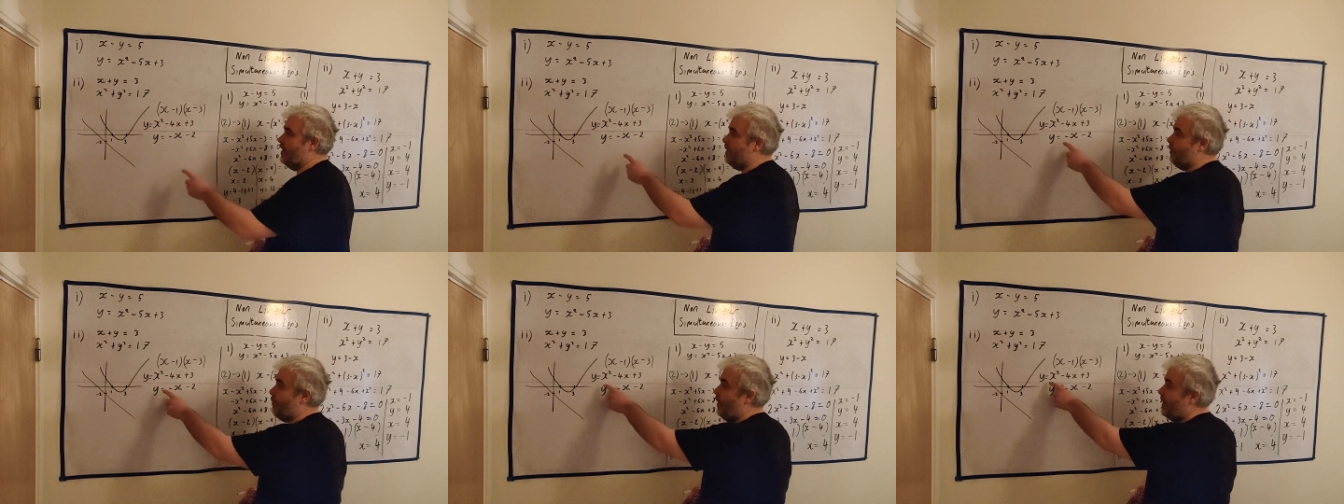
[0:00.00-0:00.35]

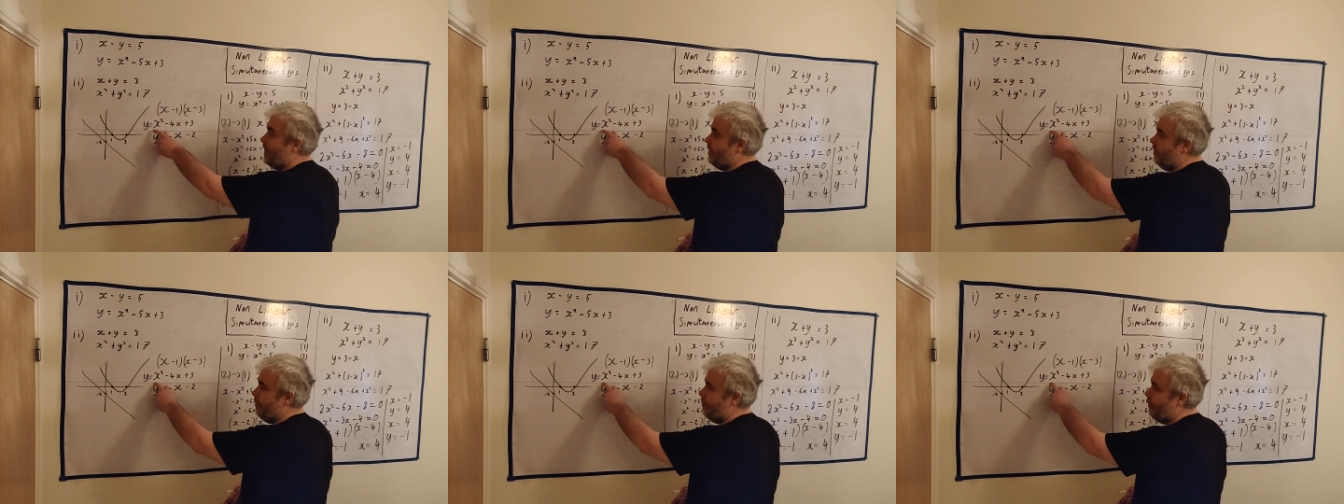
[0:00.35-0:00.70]
to
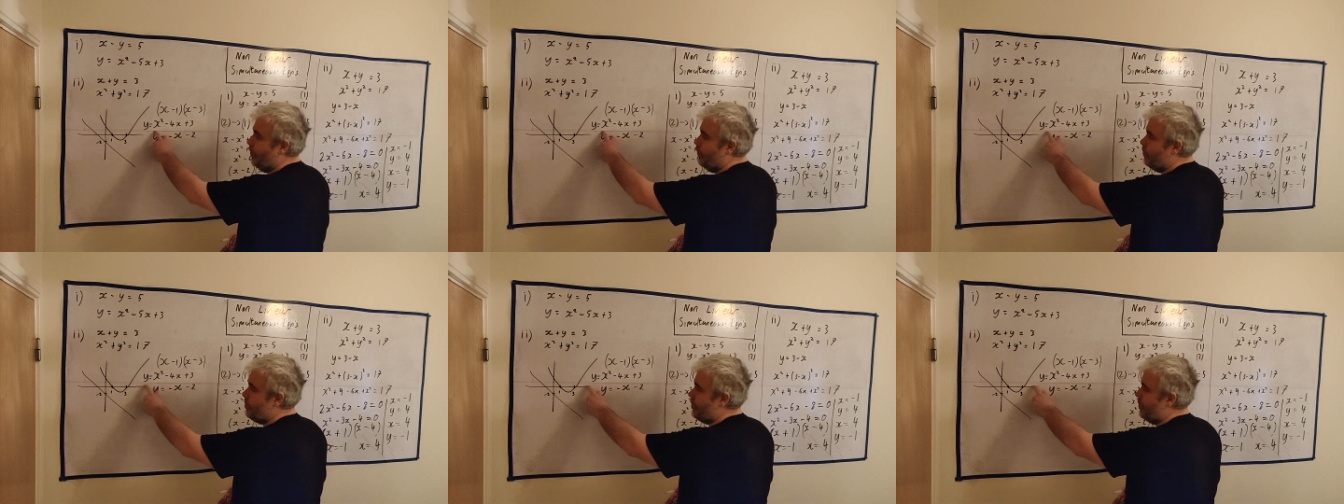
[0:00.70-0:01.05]
make it a
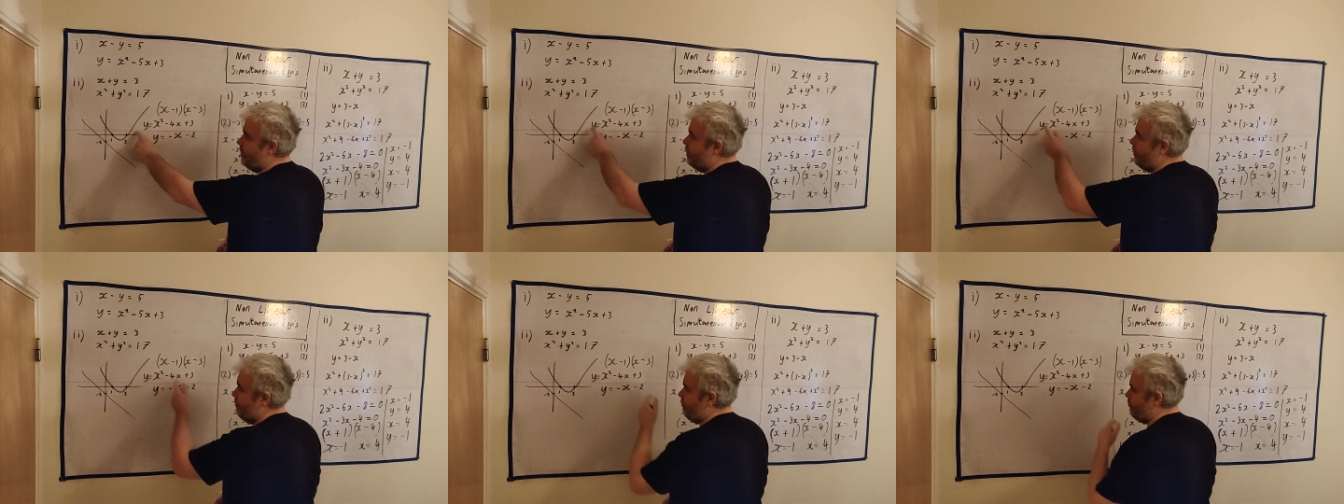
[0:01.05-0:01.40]

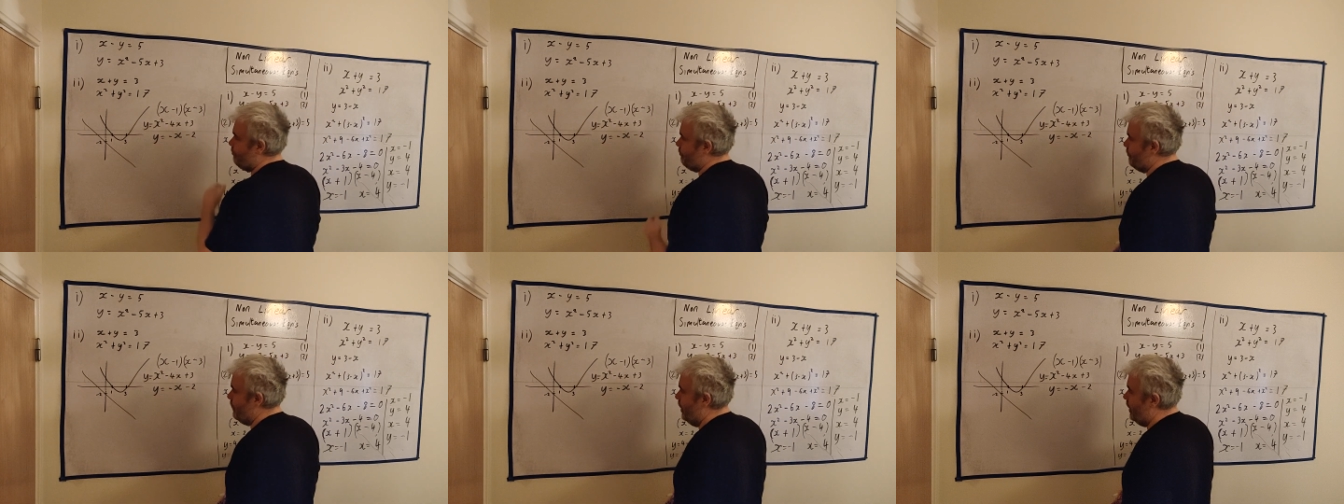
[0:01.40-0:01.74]
function.
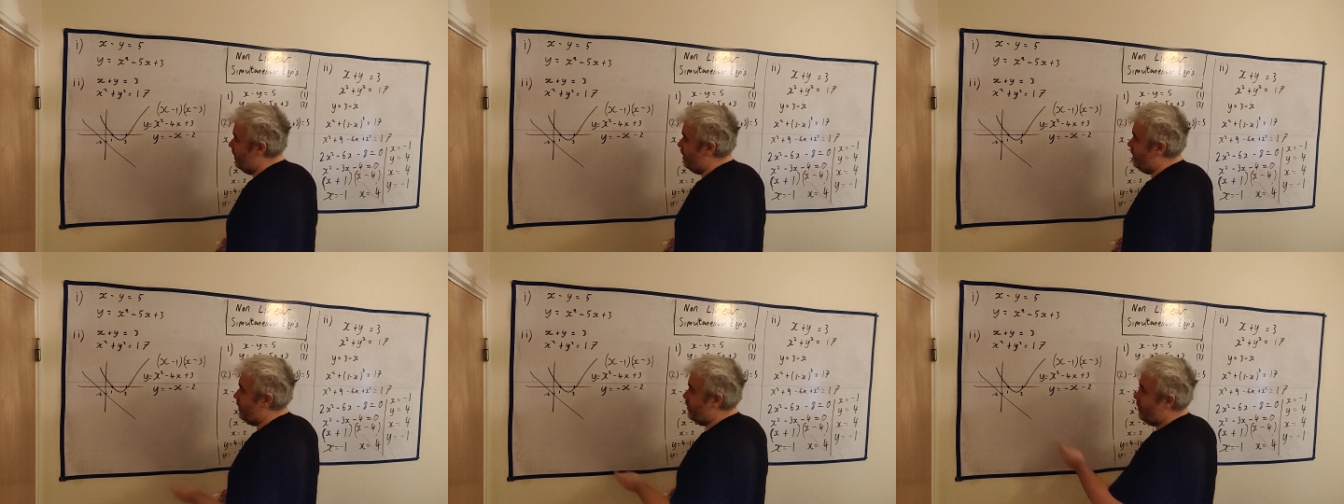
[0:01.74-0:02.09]

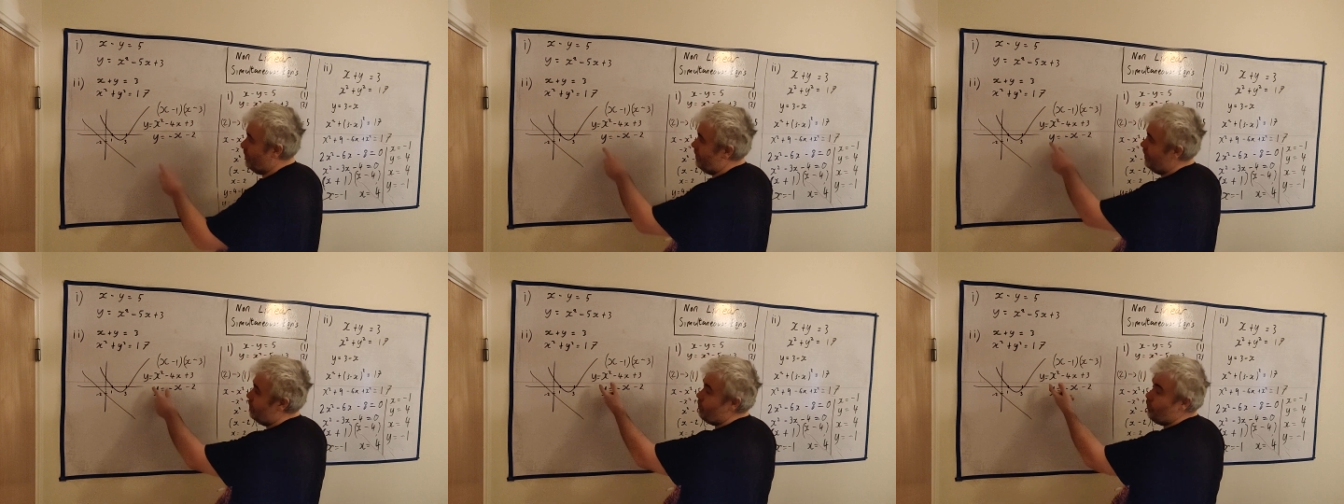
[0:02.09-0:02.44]

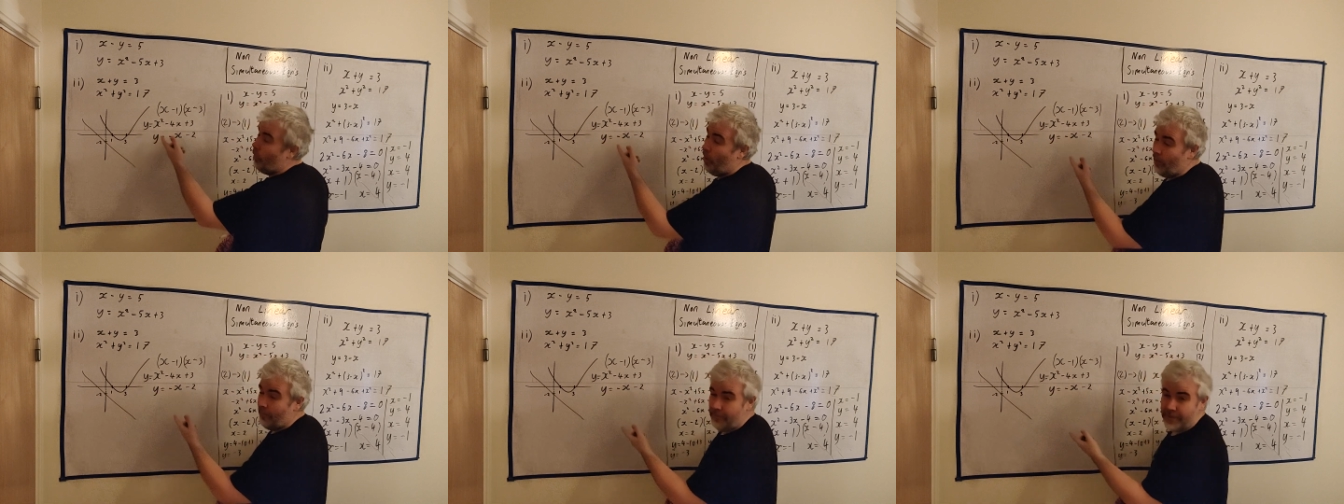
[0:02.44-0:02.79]

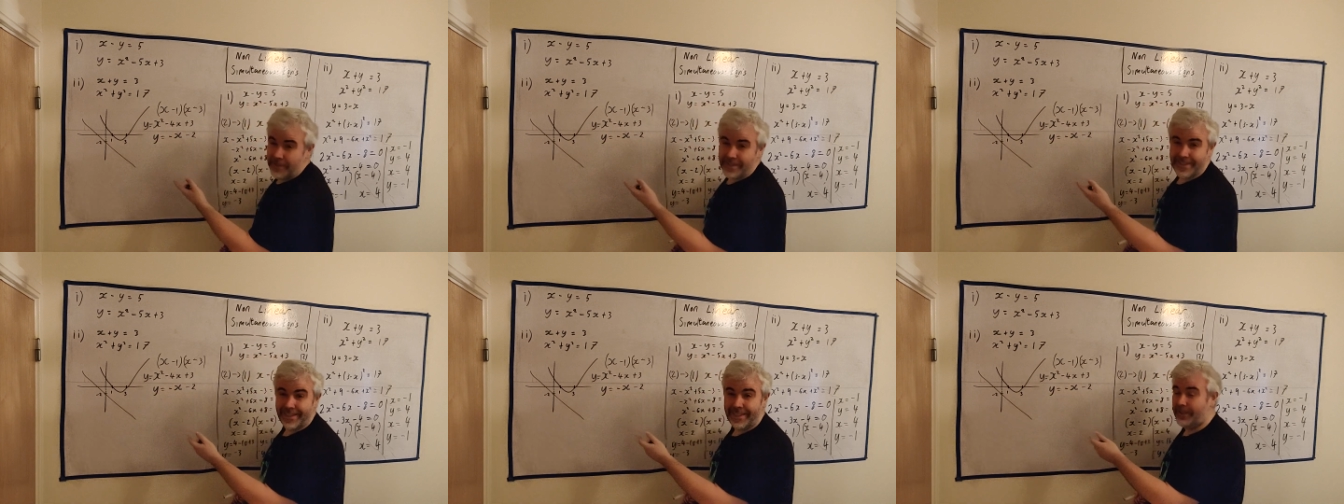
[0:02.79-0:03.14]
You
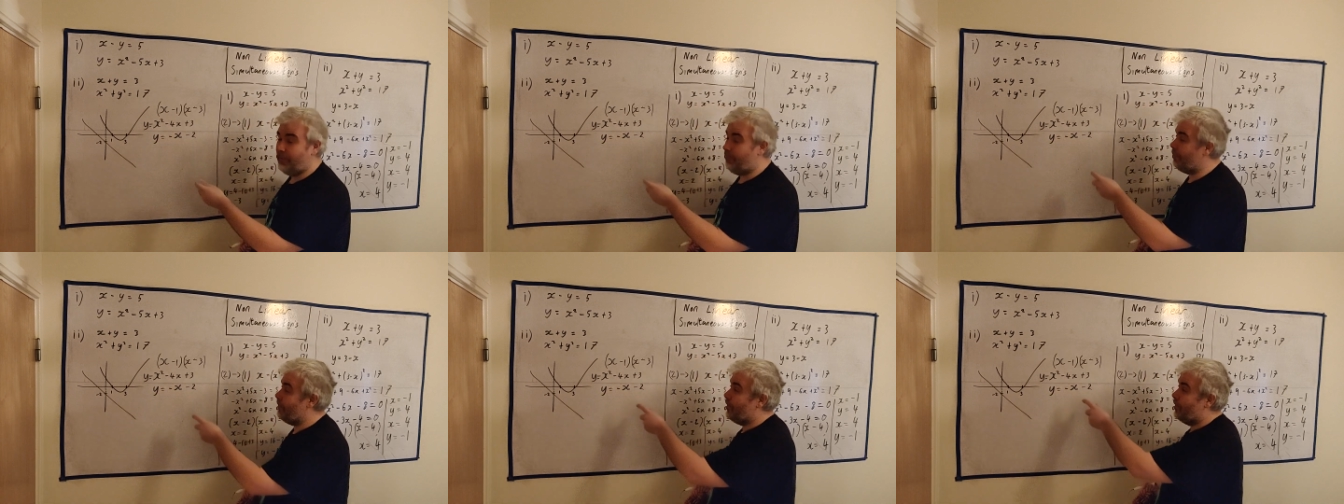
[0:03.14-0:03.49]
often see
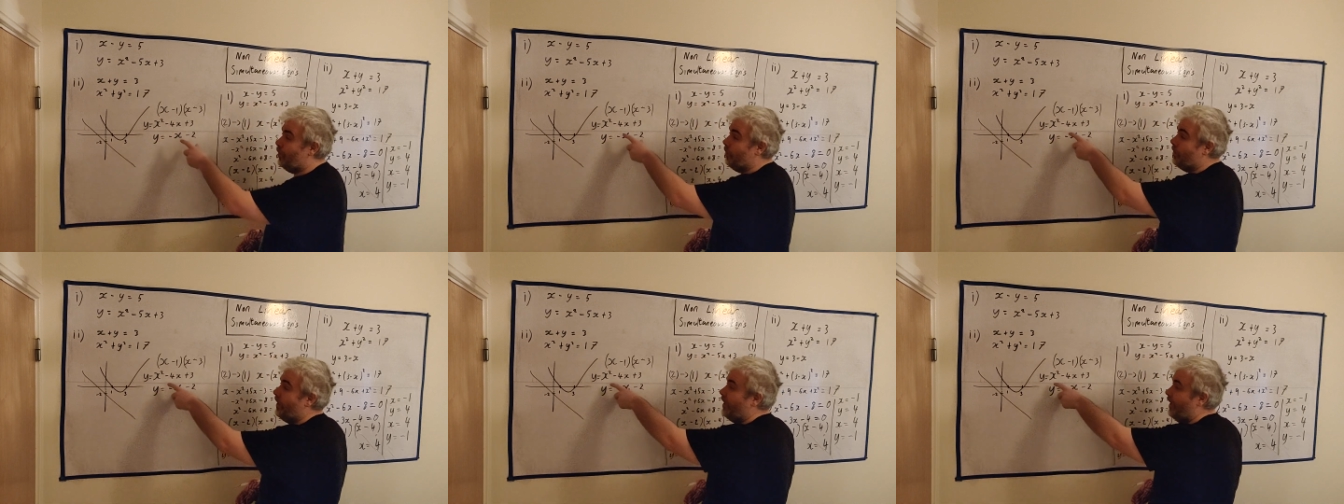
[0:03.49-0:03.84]
them
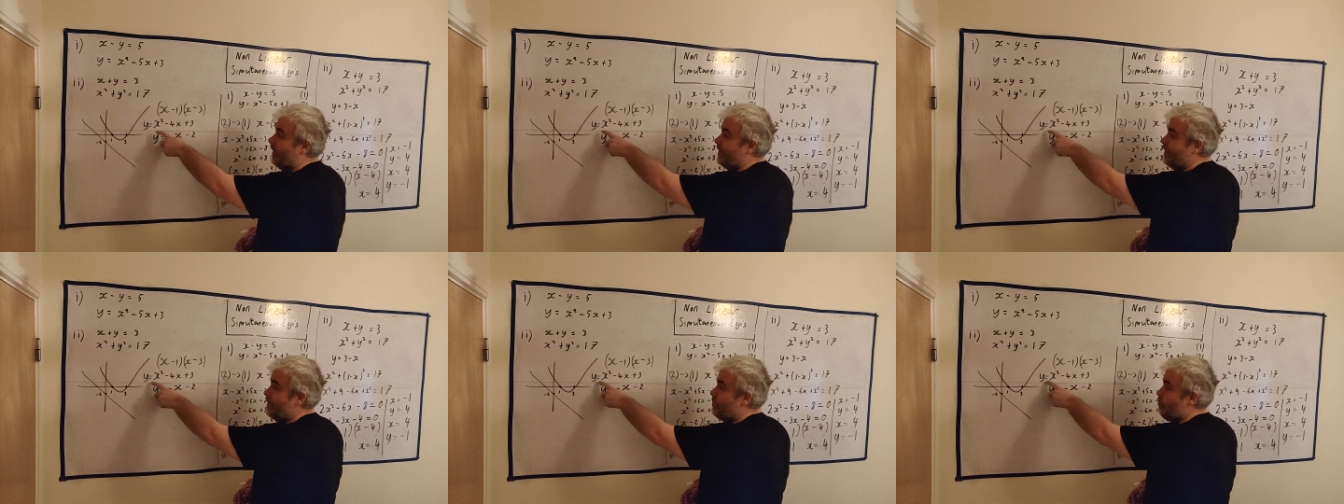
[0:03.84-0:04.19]
looking
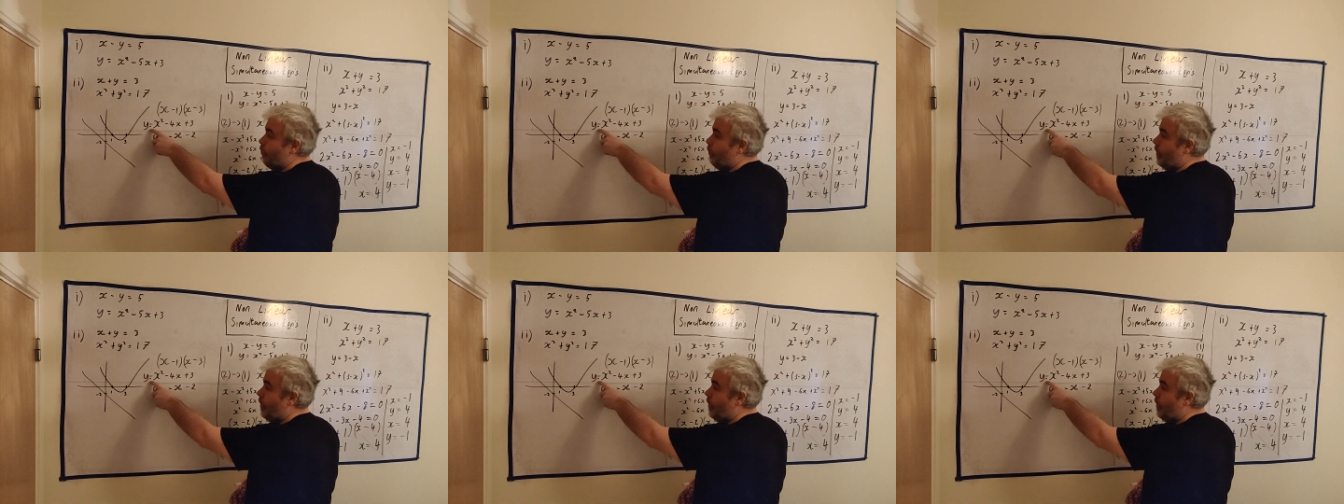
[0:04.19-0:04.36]
like this,